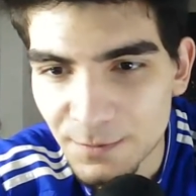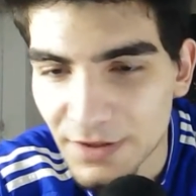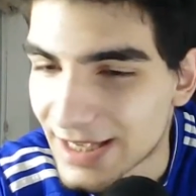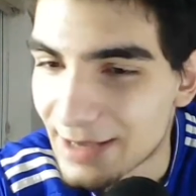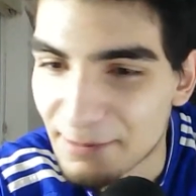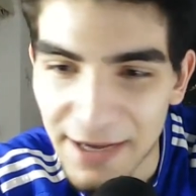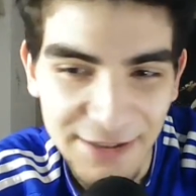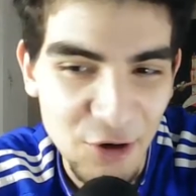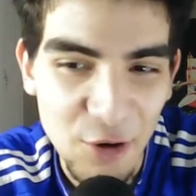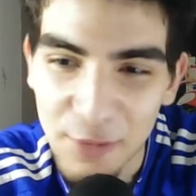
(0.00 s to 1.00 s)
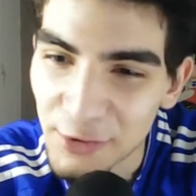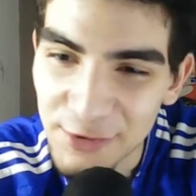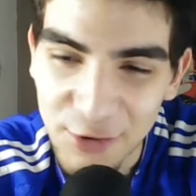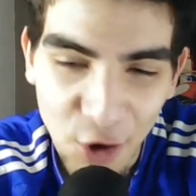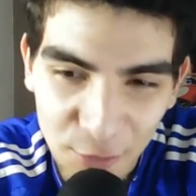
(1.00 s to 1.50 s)
Yeah, man. Come on,
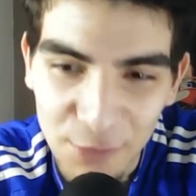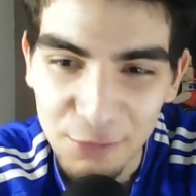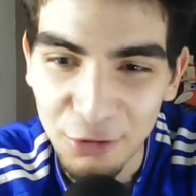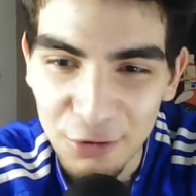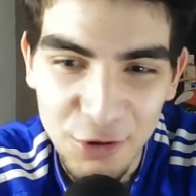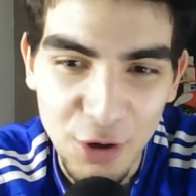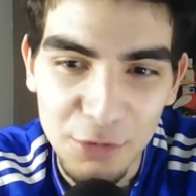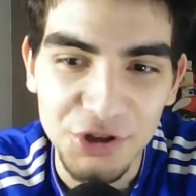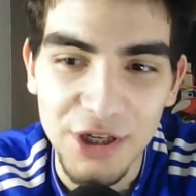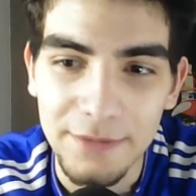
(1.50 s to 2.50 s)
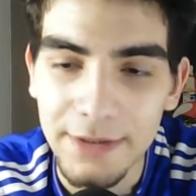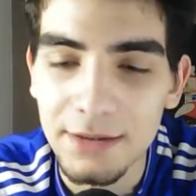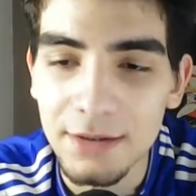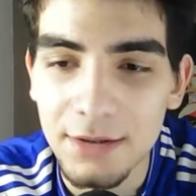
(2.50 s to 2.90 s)
bro. Come on, JB.